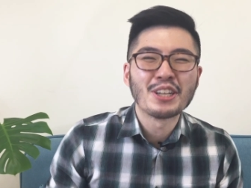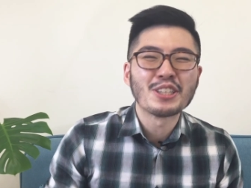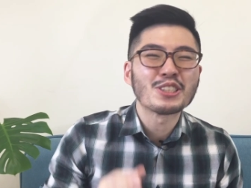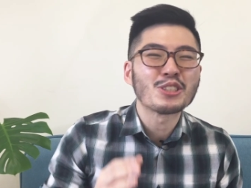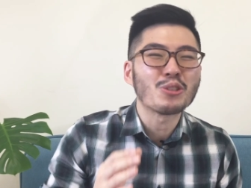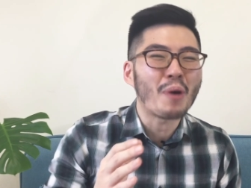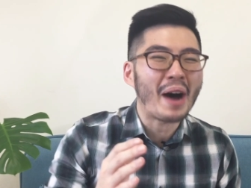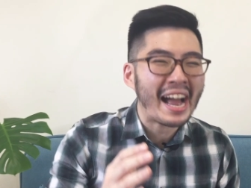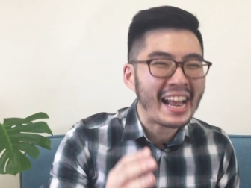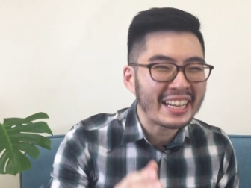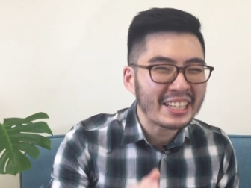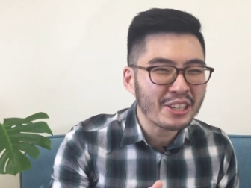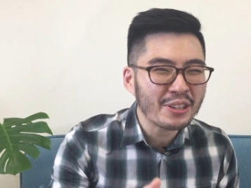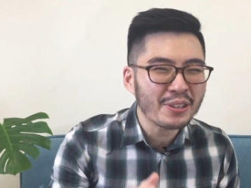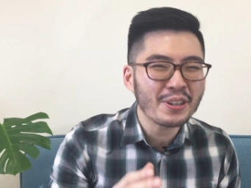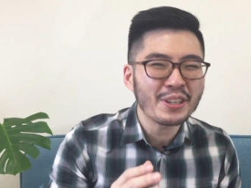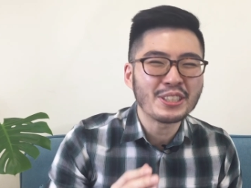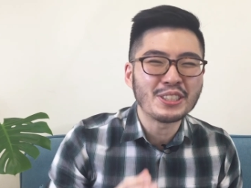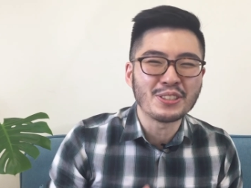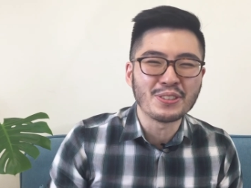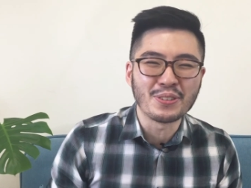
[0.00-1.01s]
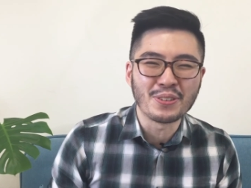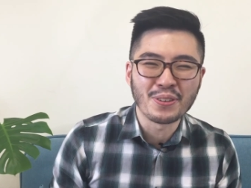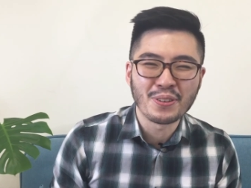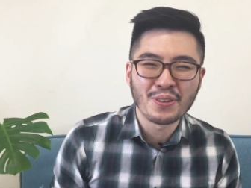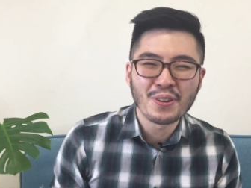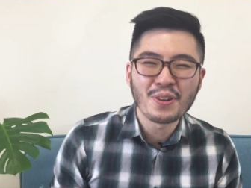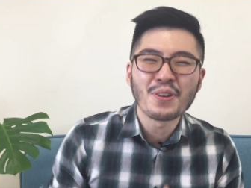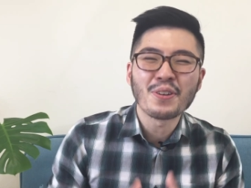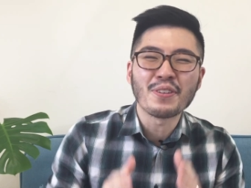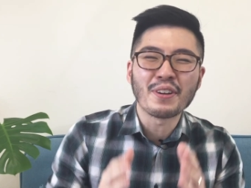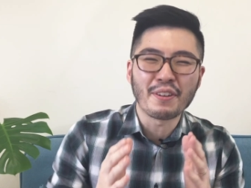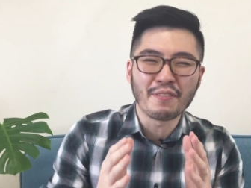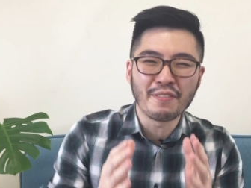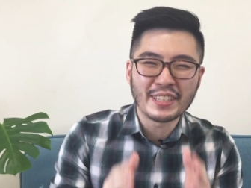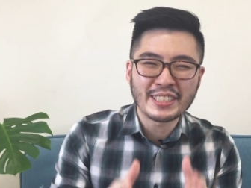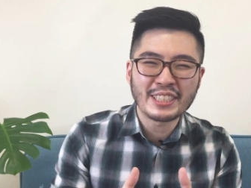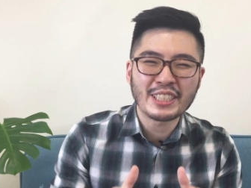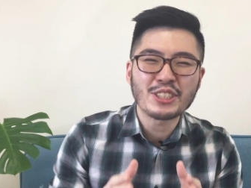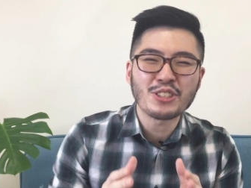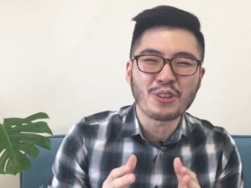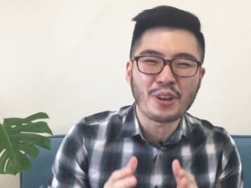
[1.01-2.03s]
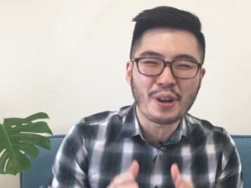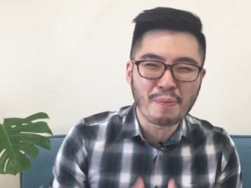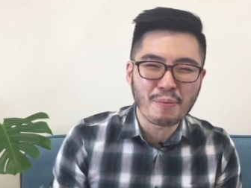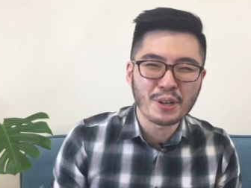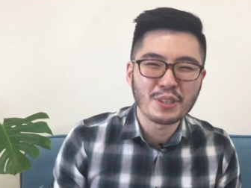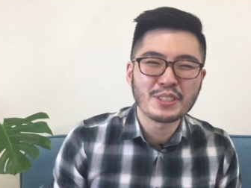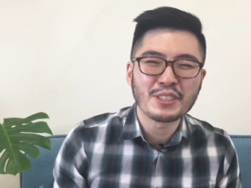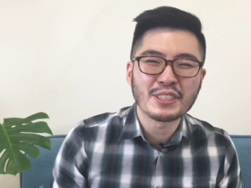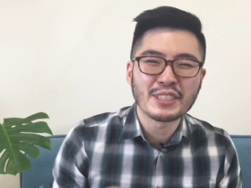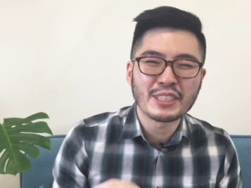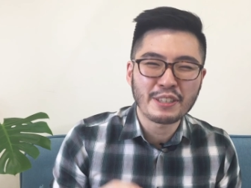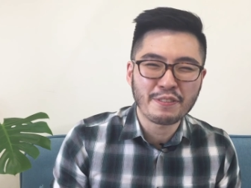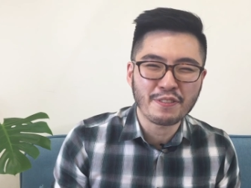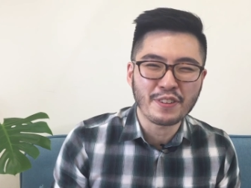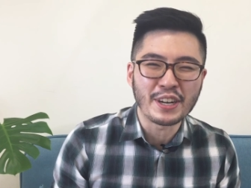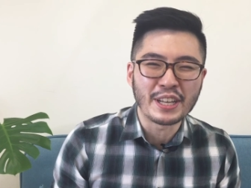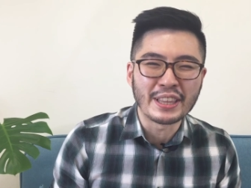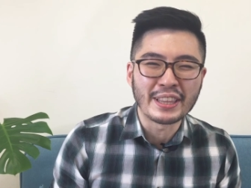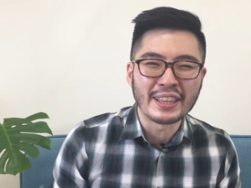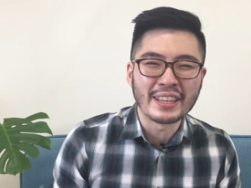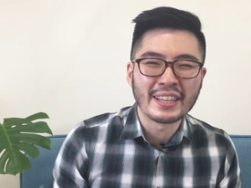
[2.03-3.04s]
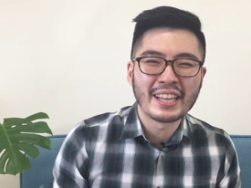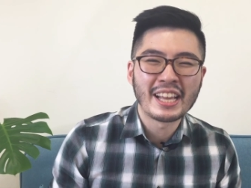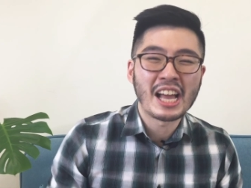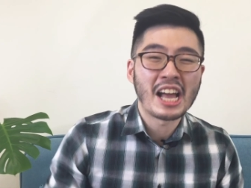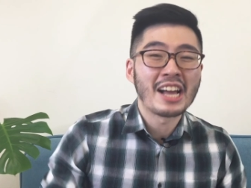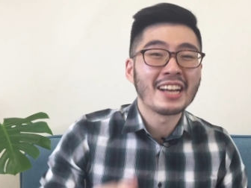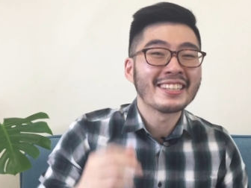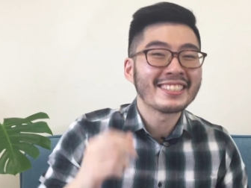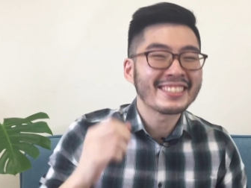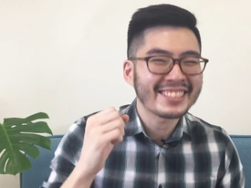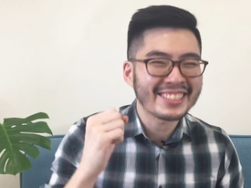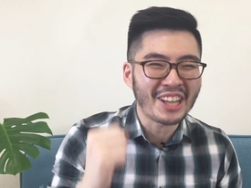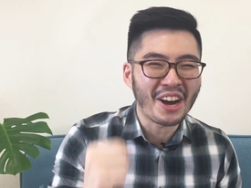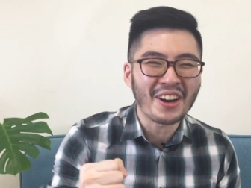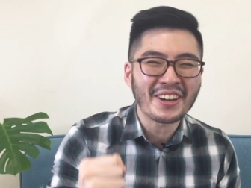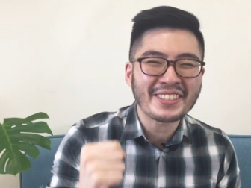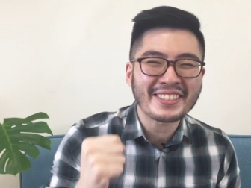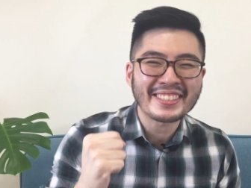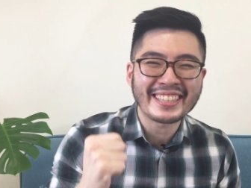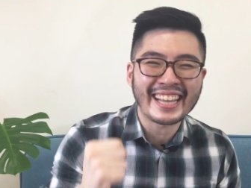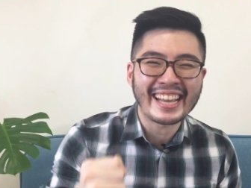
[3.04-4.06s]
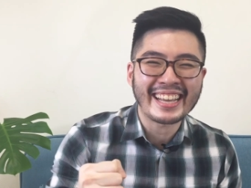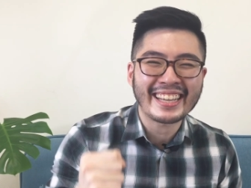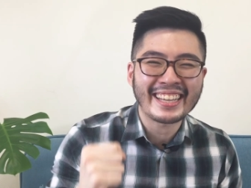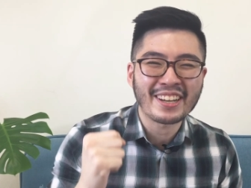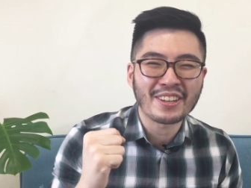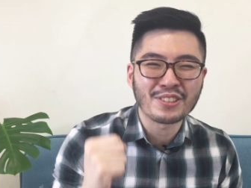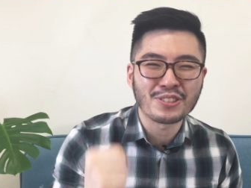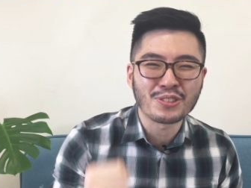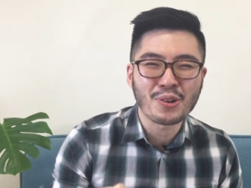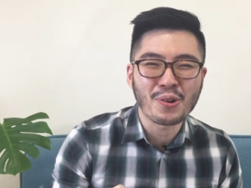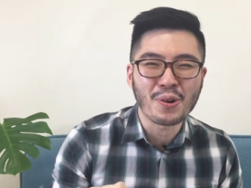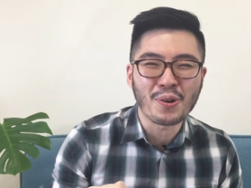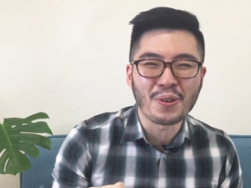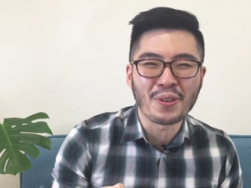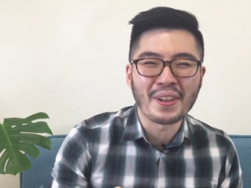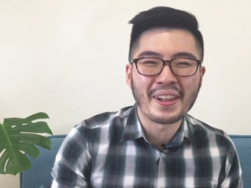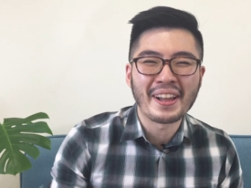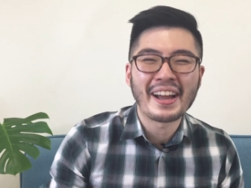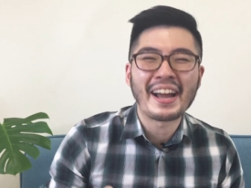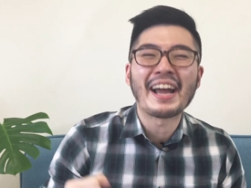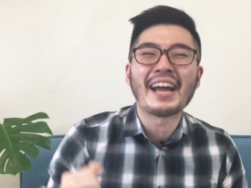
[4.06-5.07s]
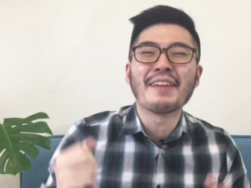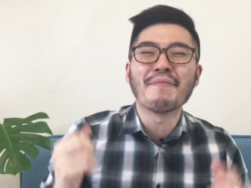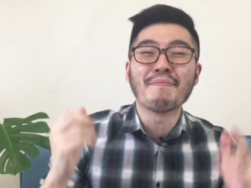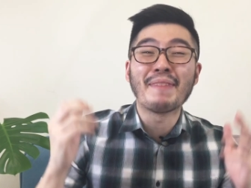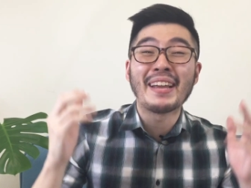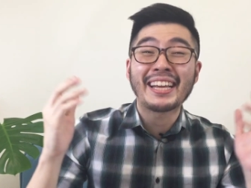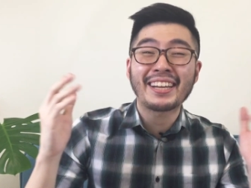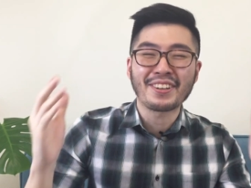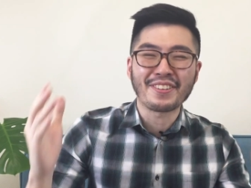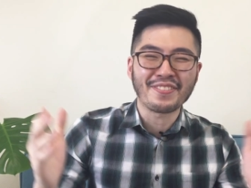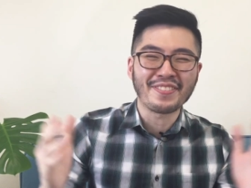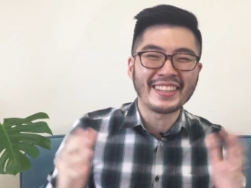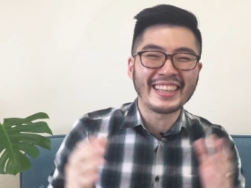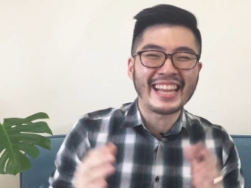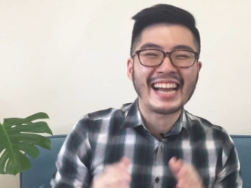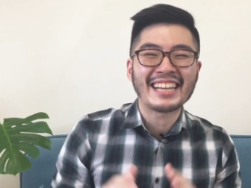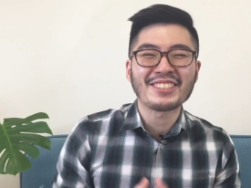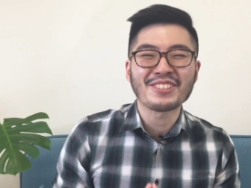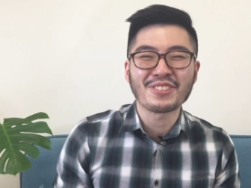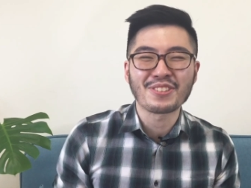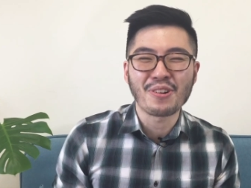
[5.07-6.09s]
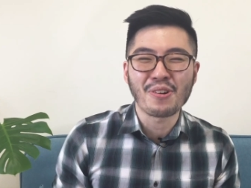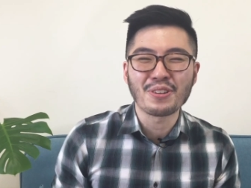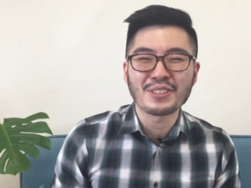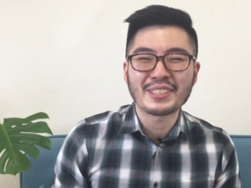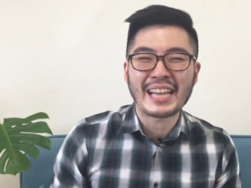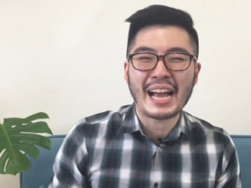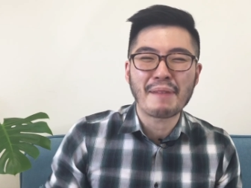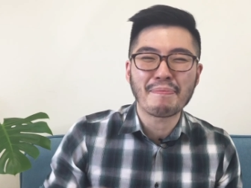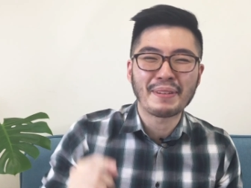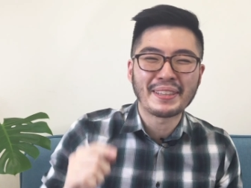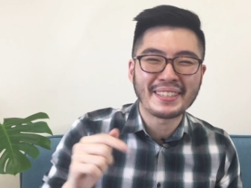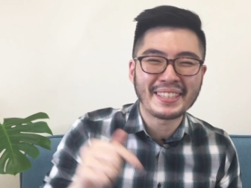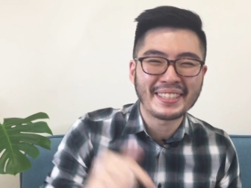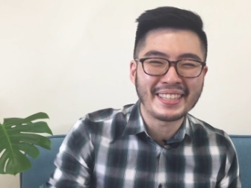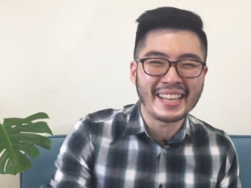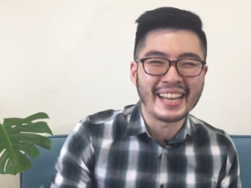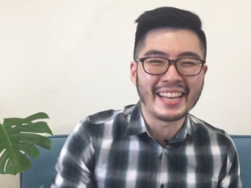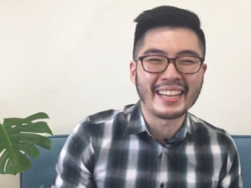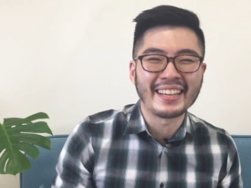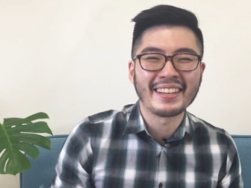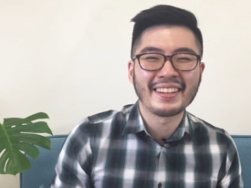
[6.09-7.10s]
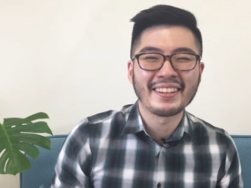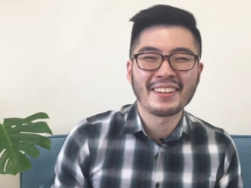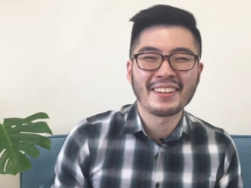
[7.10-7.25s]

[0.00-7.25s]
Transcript: So I encourage you, revisit your emergency fund, start taking control, and make your financial goals happen today.